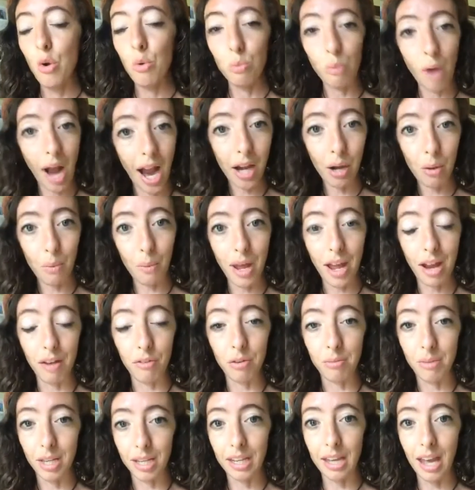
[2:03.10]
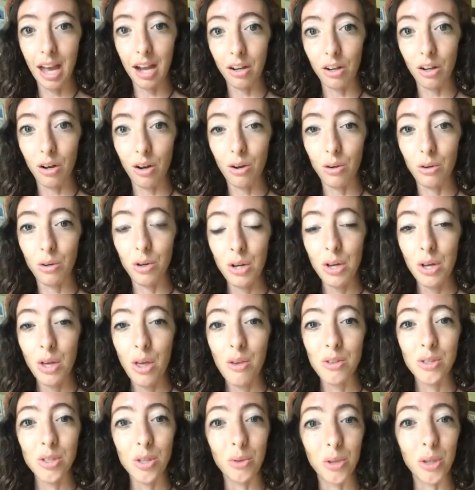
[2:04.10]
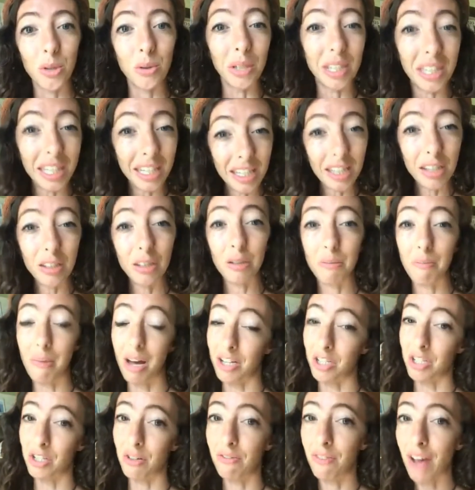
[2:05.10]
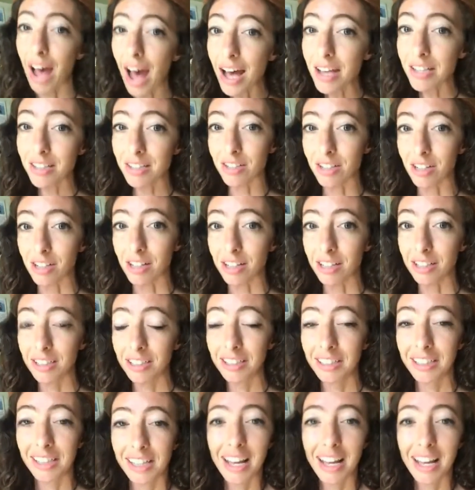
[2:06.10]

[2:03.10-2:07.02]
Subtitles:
right away from the get-go. So you heal much faster.